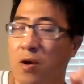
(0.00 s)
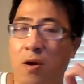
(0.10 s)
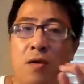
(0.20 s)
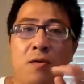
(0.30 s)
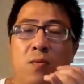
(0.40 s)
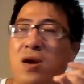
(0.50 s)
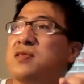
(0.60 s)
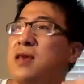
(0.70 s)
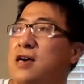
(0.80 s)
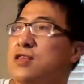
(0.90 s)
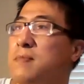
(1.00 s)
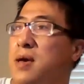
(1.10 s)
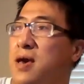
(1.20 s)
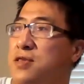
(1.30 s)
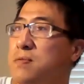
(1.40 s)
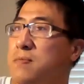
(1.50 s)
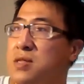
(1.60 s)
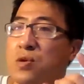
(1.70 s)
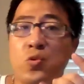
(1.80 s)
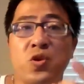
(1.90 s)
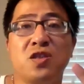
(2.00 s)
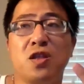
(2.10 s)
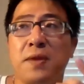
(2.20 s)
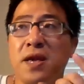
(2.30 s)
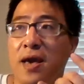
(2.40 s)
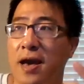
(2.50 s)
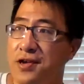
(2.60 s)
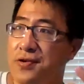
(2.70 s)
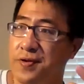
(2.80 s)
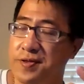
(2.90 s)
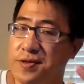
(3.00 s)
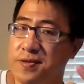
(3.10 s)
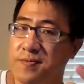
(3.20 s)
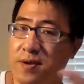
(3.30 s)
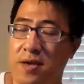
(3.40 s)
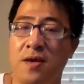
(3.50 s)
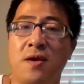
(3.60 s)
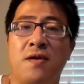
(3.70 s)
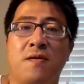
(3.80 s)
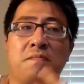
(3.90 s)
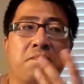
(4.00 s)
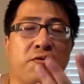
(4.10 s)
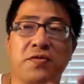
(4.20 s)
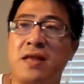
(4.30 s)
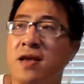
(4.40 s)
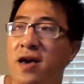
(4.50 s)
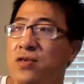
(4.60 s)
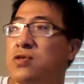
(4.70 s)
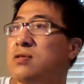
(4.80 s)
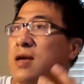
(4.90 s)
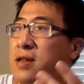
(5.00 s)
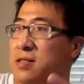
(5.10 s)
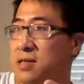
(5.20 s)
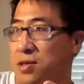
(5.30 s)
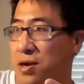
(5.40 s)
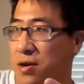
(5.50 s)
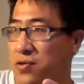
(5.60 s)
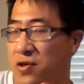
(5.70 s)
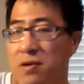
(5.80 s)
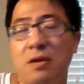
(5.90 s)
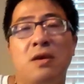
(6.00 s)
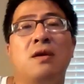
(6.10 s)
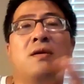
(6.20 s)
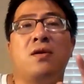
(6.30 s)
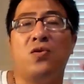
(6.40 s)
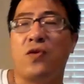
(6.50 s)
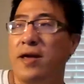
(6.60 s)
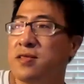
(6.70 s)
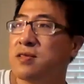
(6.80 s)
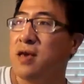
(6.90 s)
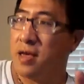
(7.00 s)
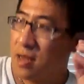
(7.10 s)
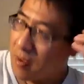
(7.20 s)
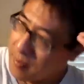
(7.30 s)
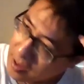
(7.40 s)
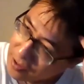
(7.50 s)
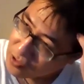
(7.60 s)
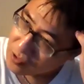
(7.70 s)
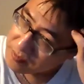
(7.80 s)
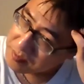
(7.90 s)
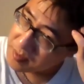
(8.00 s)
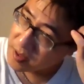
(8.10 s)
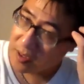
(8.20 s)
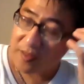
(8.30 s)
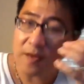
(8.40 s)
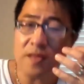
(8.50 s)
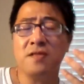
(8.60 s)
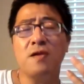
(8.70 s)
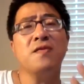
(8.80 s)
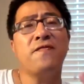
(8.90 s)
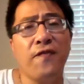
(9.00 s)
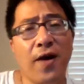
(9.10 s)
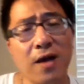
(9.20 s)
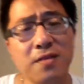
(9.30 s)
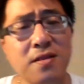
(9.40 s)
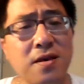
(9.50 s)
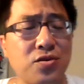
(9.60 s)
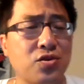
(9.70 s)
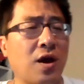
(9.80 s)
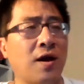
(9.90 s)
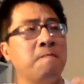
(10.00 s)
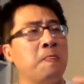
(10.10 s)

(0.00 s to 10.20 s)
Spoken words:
or when it's estimated, reasonably accurate, right? Presentation and disclosure, rights and obligation. Okay, so those 5 things are